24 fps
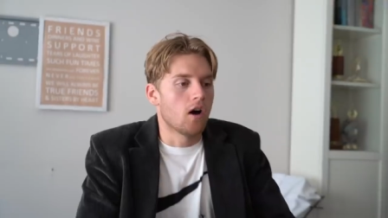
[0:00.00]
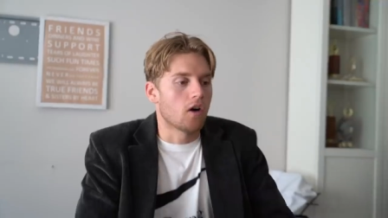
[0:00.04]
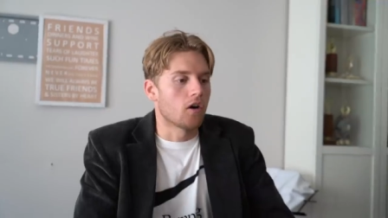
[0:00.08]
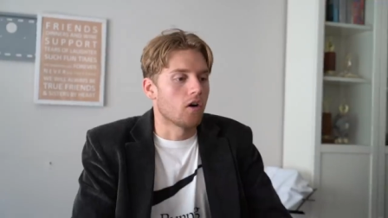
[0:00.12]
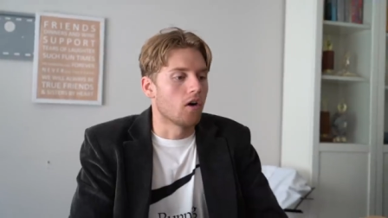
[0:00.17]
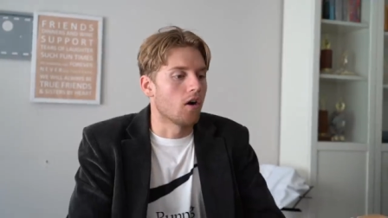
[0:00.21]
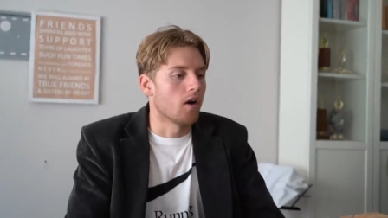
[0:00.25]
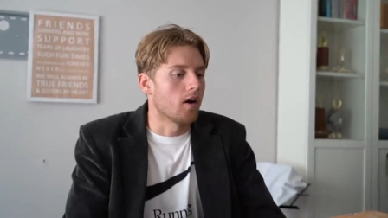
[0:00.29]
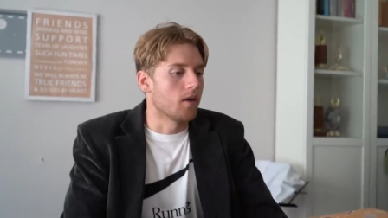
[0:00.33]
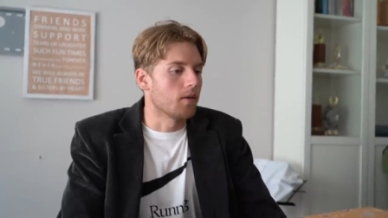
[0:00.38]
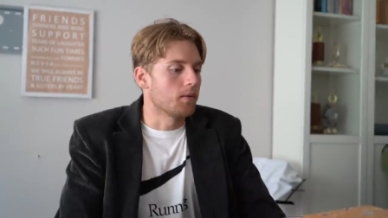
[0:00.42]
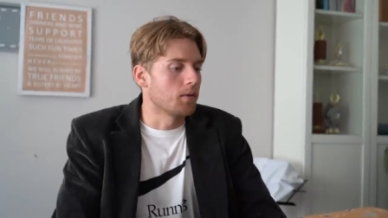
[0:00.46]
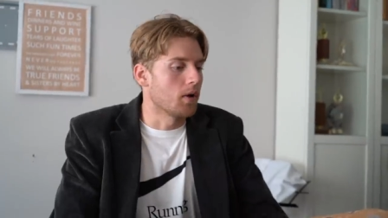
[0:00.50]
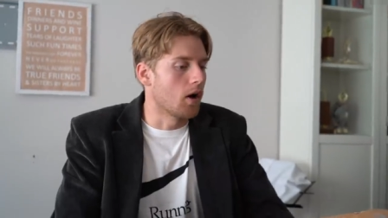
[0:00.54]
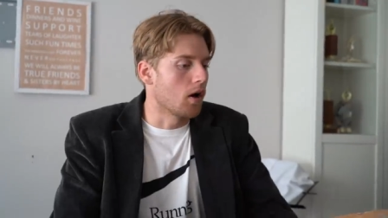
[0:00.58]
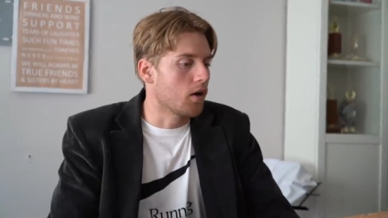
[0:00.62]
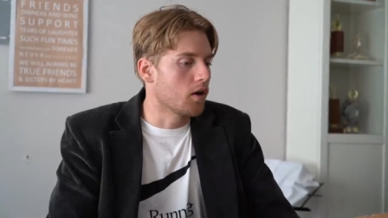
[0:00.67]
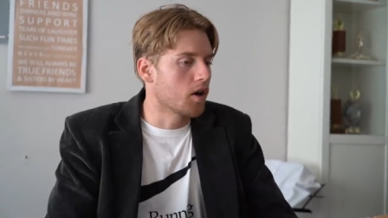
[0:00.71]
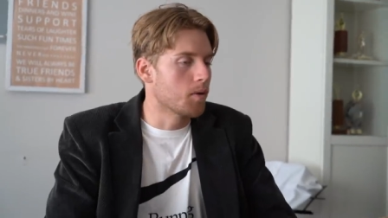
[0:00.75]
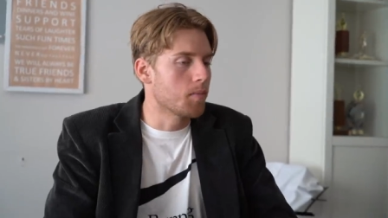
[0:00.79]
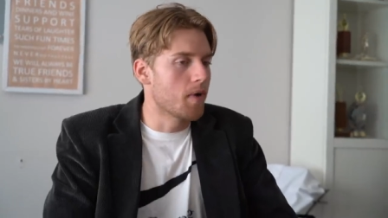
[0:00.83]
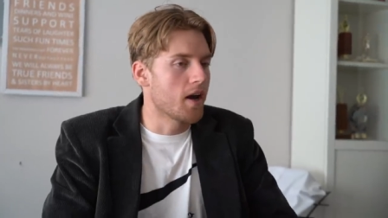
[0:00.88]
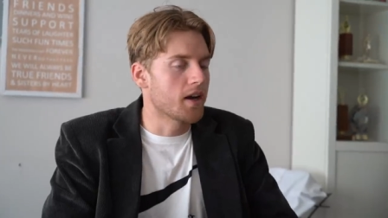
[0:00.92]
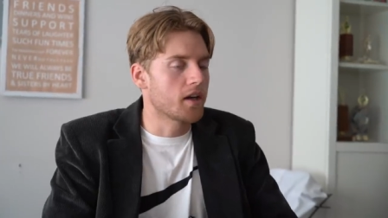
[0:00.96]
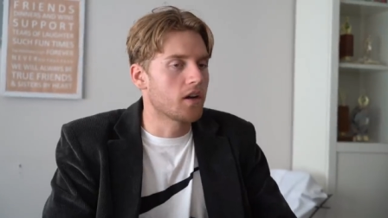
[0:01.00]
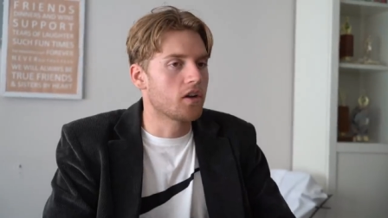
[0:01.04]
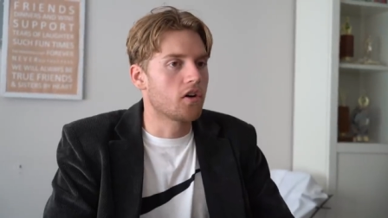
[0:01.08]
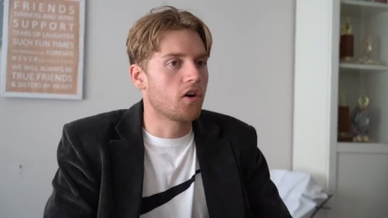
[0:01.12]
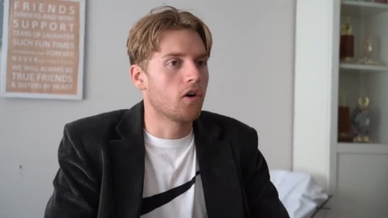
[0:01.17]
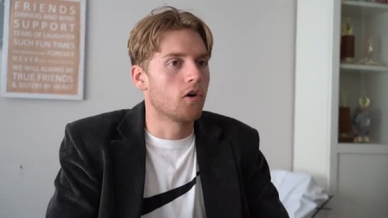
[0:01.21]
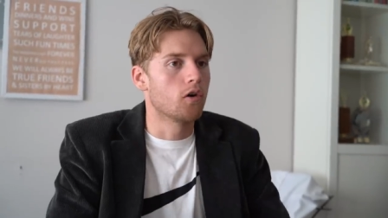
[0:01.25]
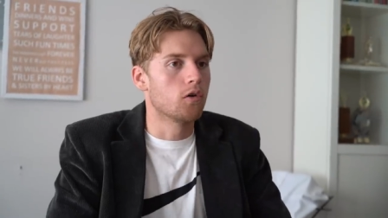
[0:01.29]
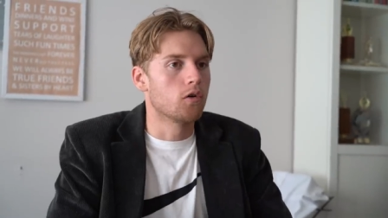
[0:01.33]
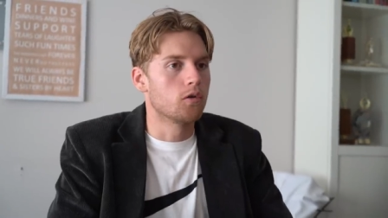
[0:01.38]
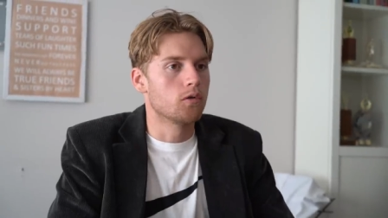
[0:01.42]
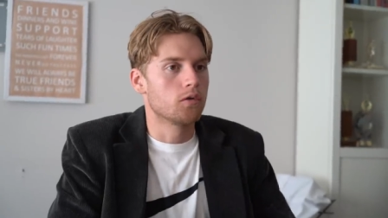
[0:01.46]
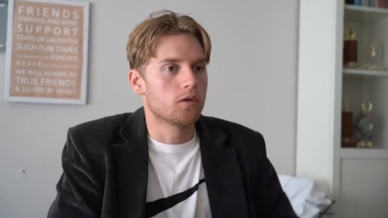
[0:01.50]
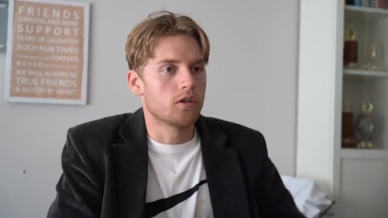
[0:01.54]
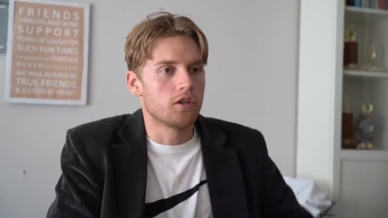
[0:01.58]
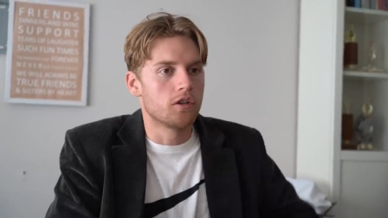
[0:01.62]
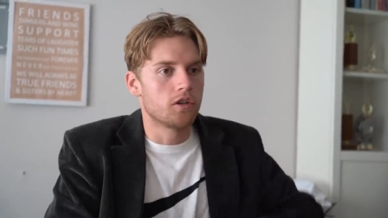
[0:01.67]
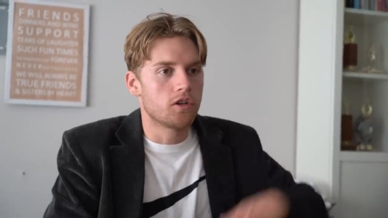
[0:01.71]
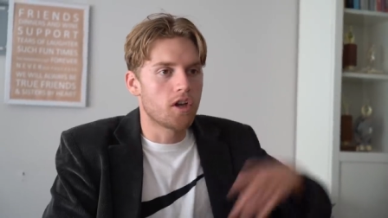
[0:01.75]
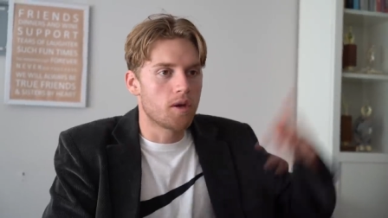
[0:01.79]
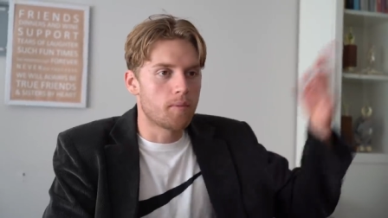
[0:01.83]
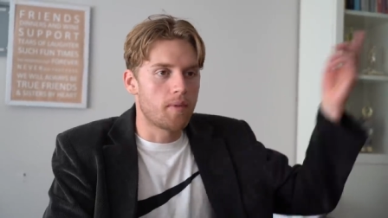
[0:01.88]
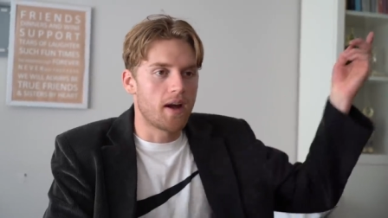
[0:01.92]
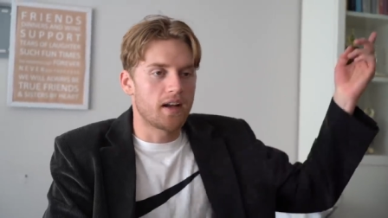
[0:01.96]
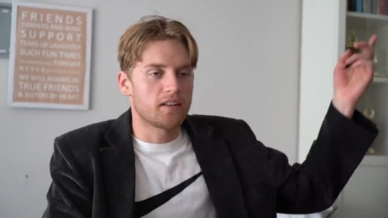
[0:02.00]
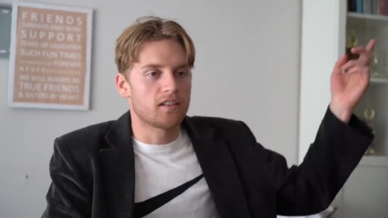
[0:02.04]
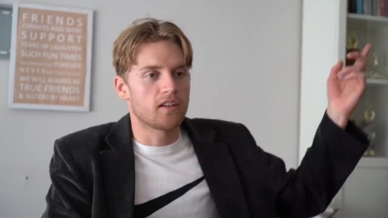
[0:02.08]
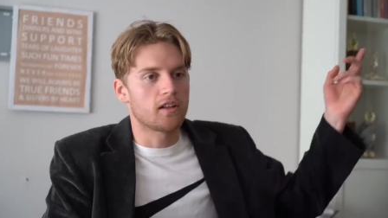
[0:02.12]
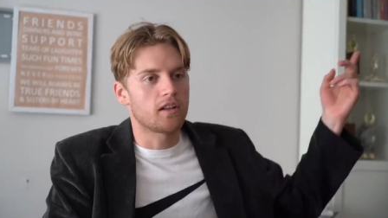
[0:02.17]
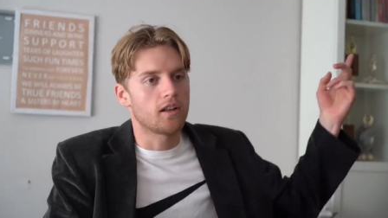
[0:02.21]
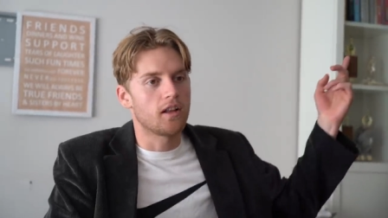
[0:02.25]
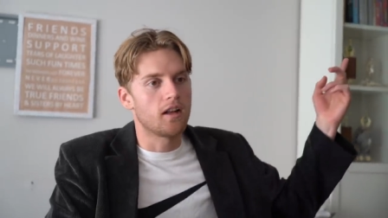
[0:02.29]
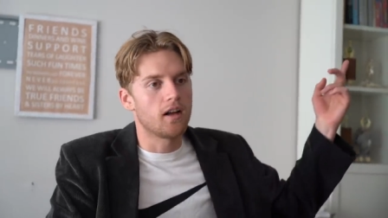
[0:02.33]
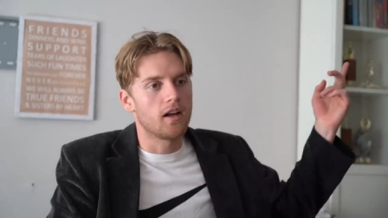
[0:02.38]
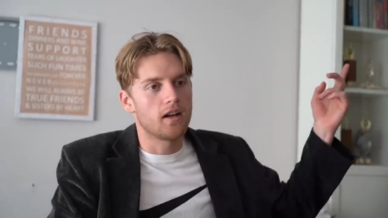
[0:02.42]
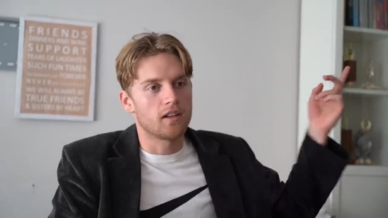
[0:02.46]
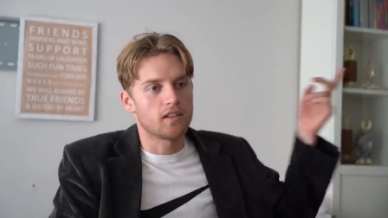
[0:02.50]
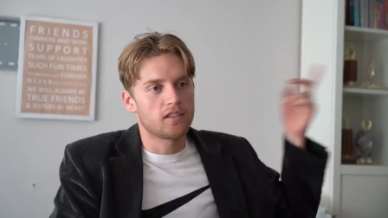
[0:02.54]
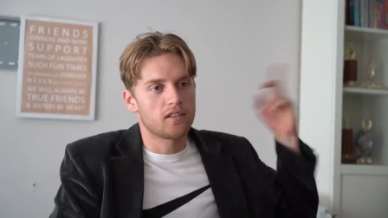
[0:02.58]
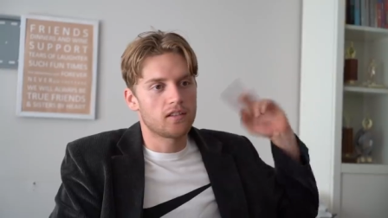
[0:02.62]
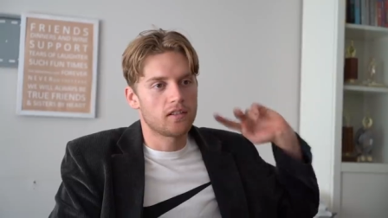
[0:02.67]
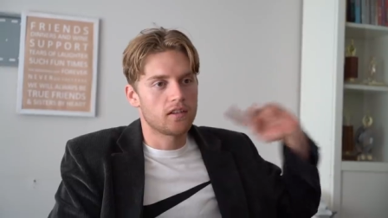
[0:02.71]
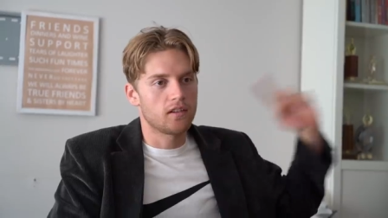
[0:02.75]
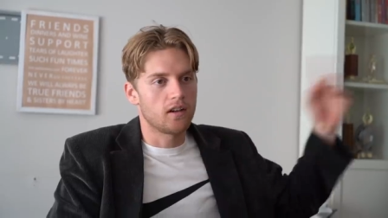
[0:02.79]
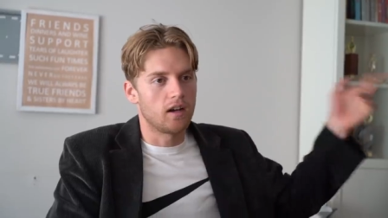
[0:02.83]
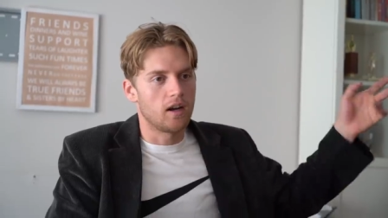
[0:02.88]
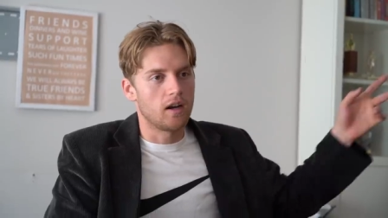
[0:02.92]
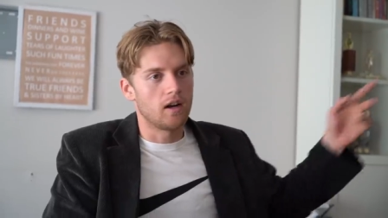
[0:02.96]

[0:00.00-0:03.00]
All right, I'm gonna make a call. You get back to class.